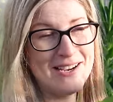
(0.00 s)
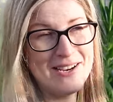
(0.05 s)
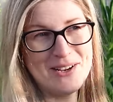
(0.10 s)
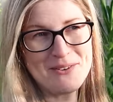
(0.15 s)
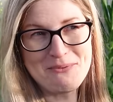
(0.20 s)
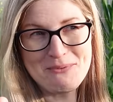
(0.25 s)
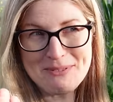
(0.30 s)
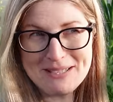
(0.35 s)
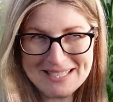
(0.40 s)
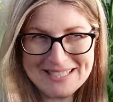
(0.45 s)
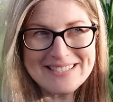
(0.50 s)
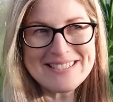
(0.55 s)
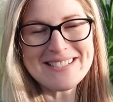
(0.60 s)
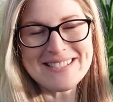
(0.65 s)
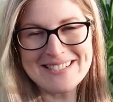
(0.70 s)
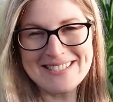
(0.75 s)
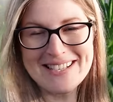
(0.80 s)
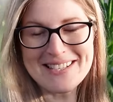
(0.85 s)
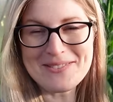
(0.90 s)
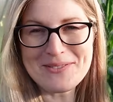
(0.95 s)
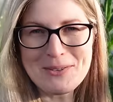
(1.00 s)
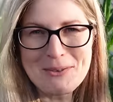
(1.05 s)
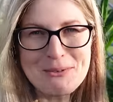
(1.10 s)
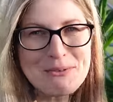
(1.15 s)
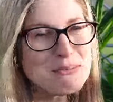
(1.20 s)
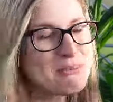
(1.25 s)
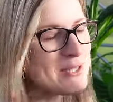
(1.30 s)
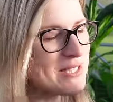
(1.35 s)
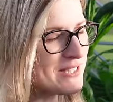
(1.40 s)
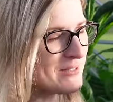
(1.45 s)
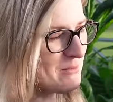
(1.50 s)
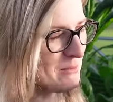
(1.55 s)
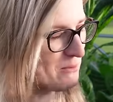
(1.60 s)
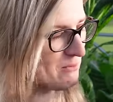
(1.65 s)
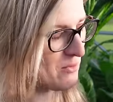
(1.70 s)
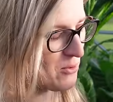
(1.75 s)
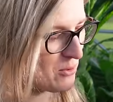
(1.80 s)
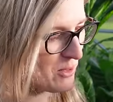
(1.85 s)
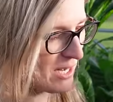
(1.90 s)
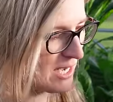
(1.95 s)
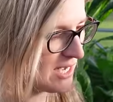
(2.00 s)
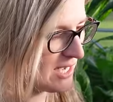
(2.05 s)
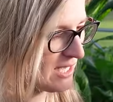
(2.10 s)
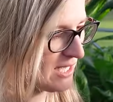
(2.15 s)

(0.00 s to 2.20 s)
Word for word: and I've been successful with beans before.